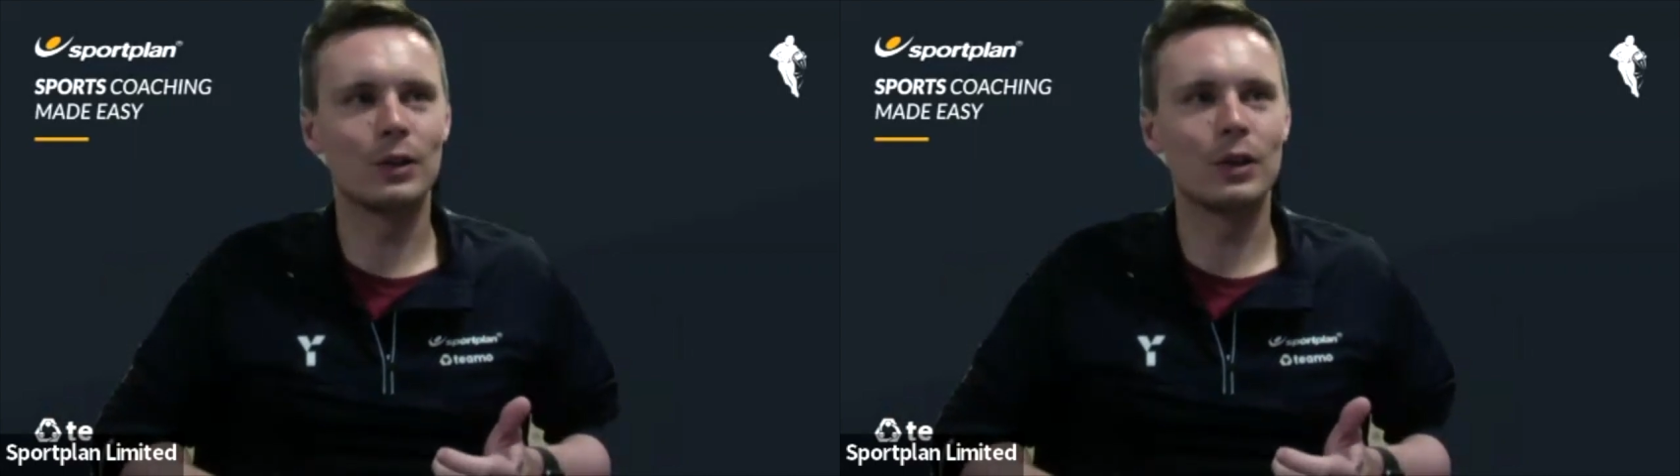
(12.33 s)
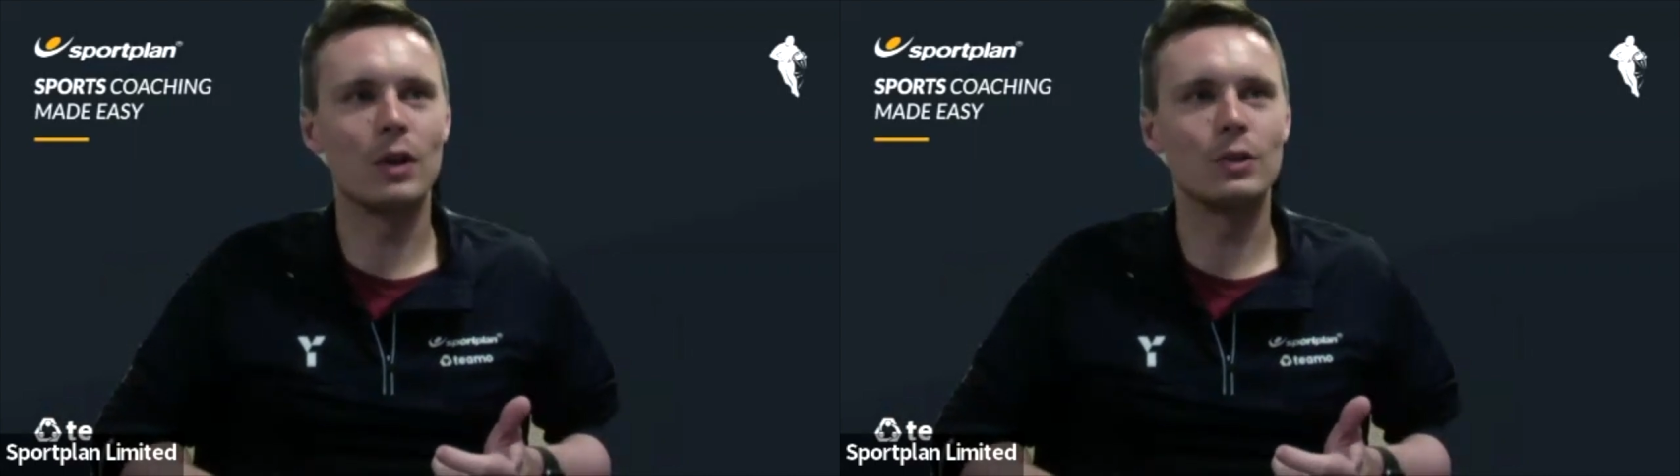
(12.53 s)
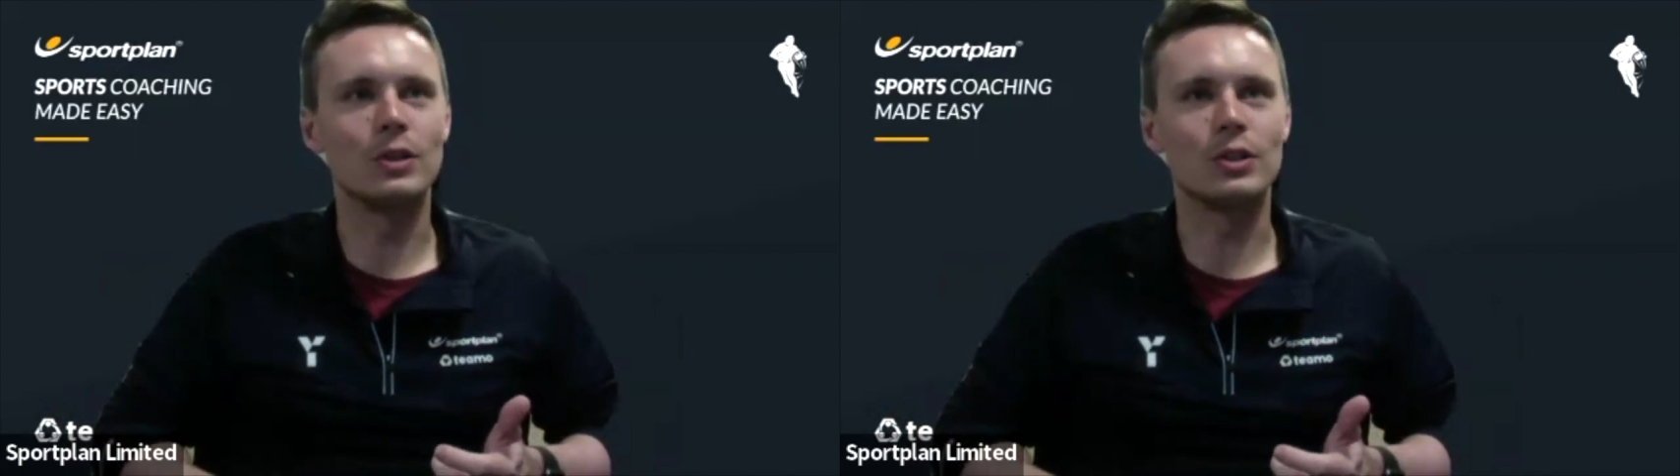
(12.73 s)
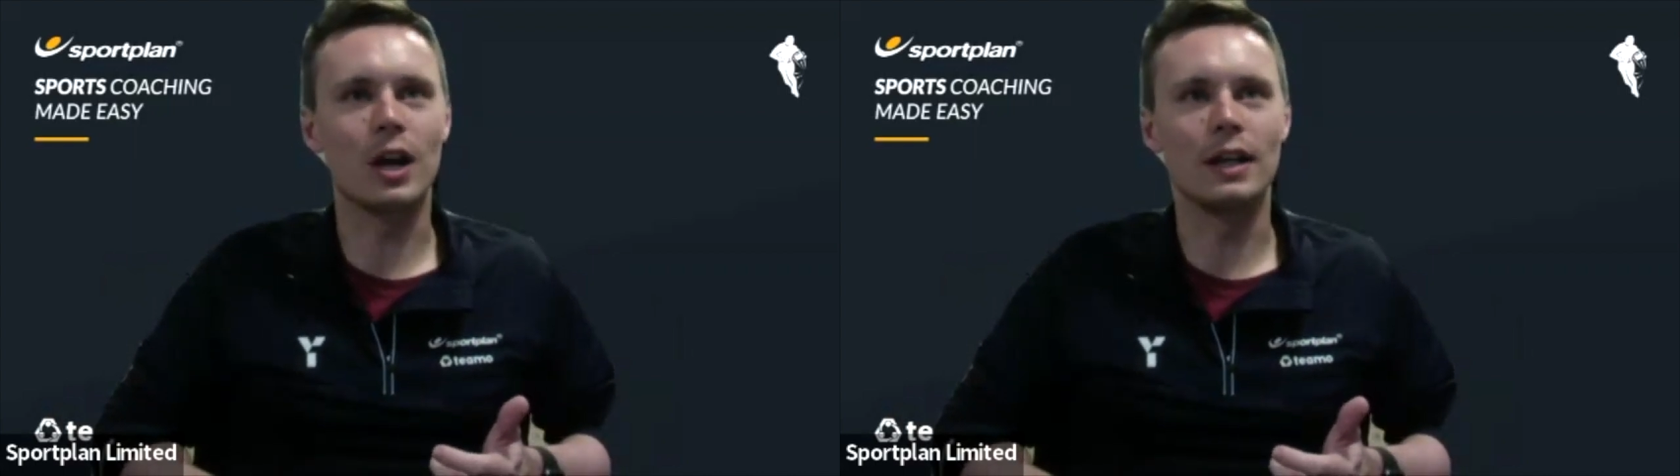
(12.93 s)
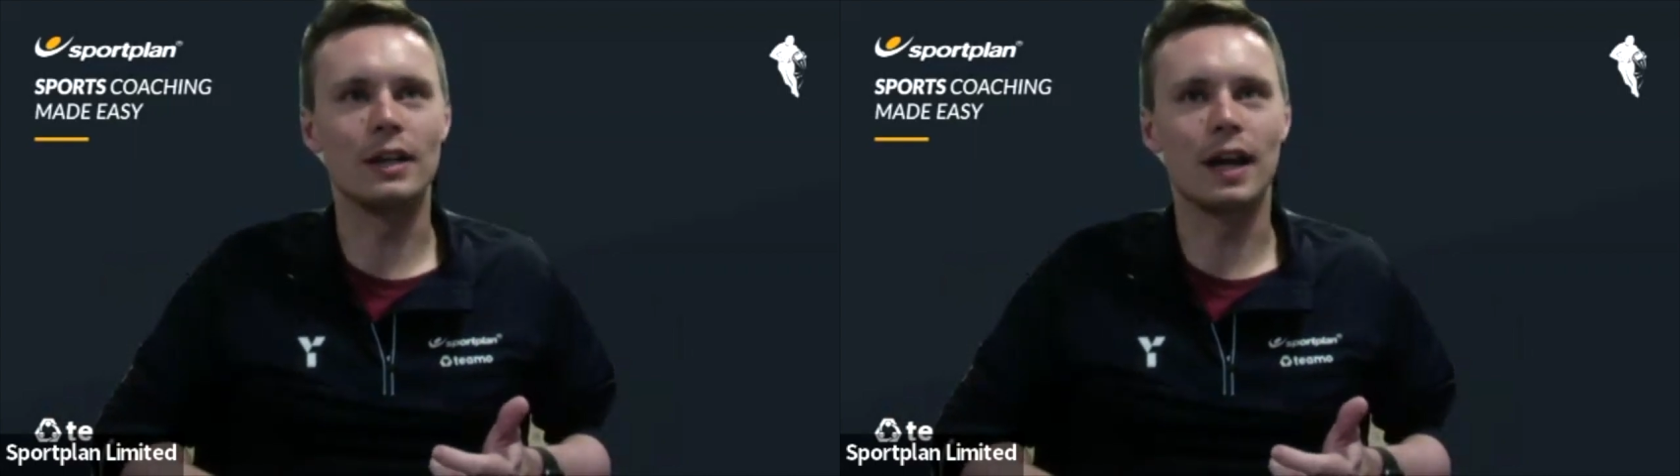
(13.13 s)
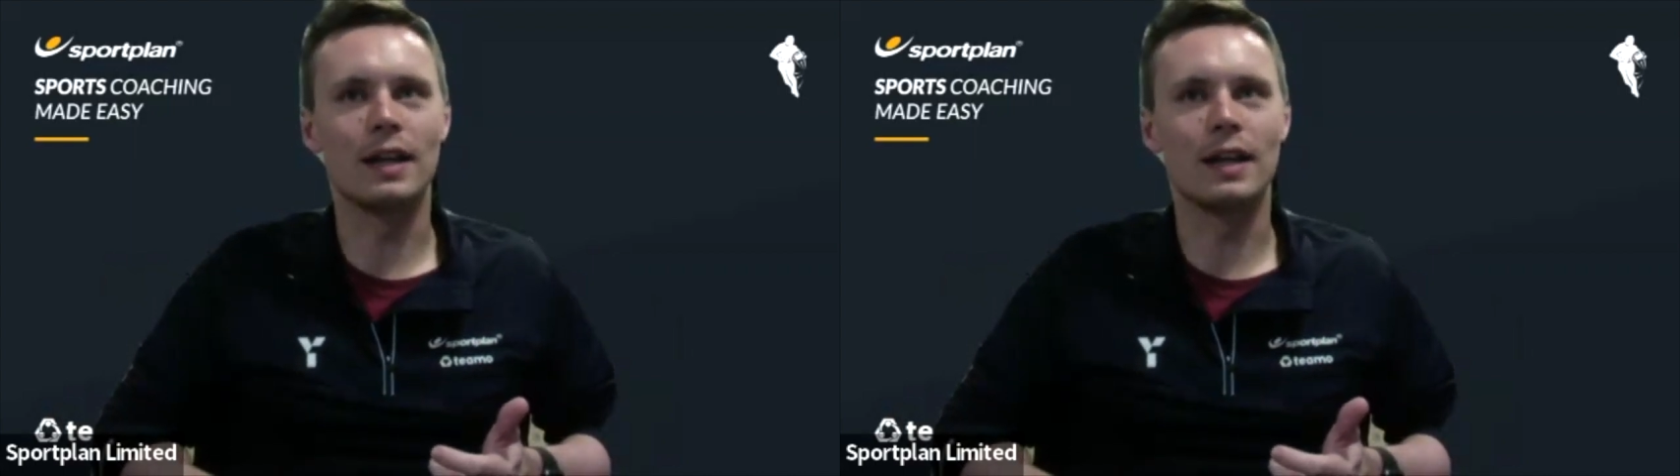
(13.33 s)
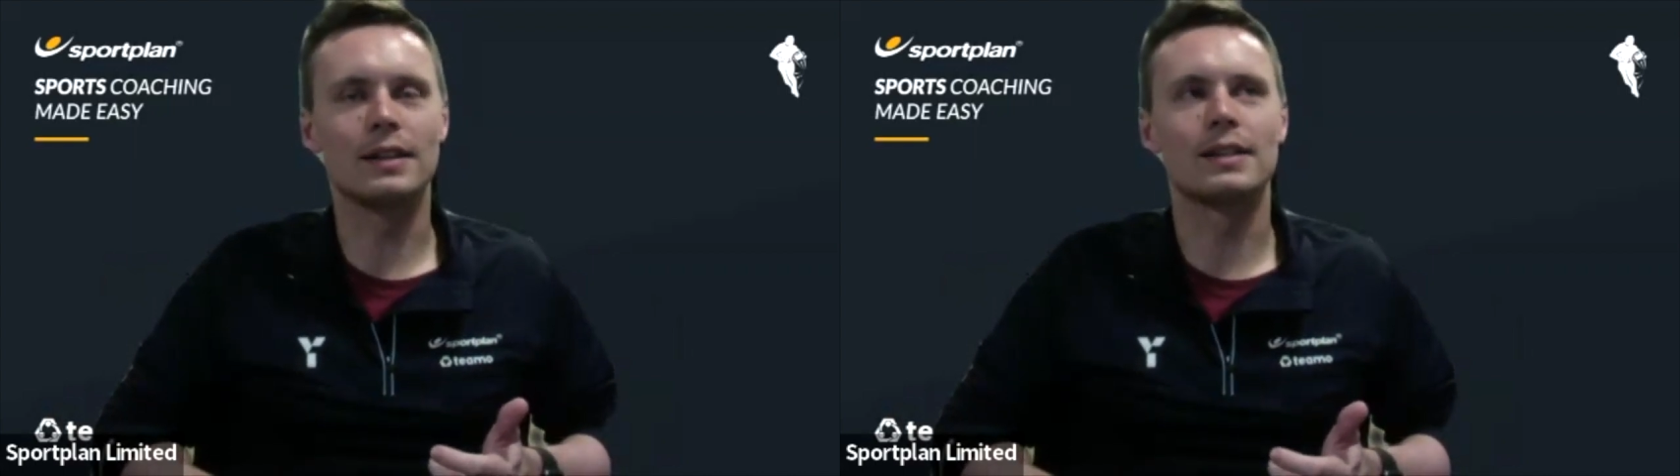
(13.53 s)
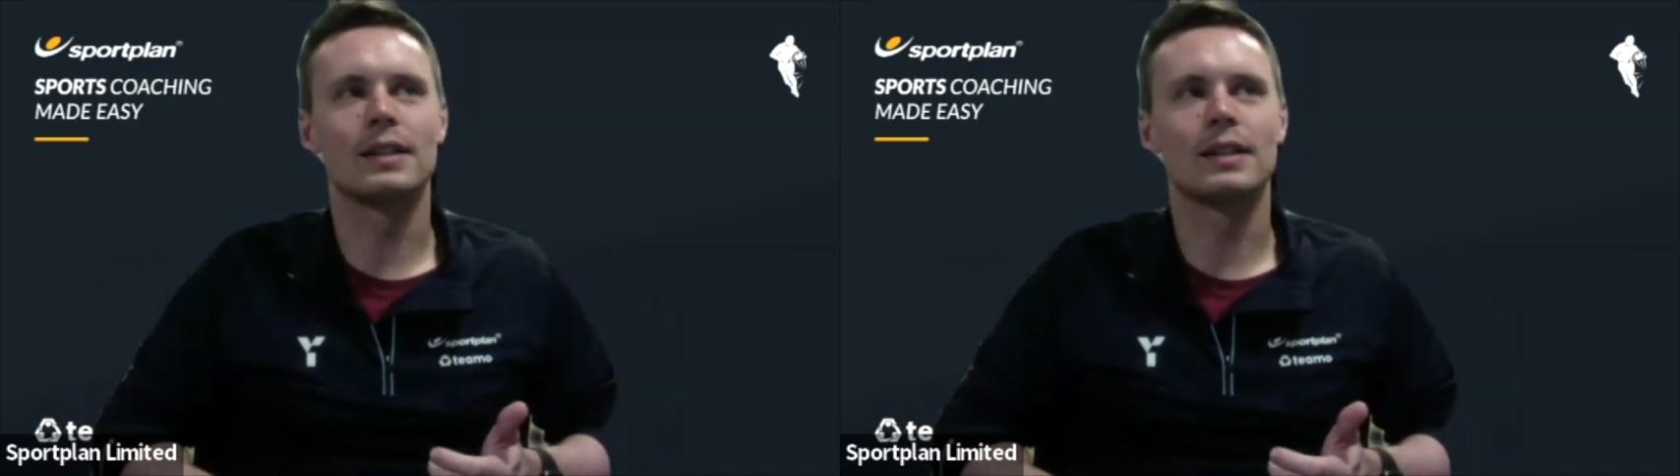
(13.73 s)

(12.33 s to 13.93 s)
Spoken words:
your coaching journey that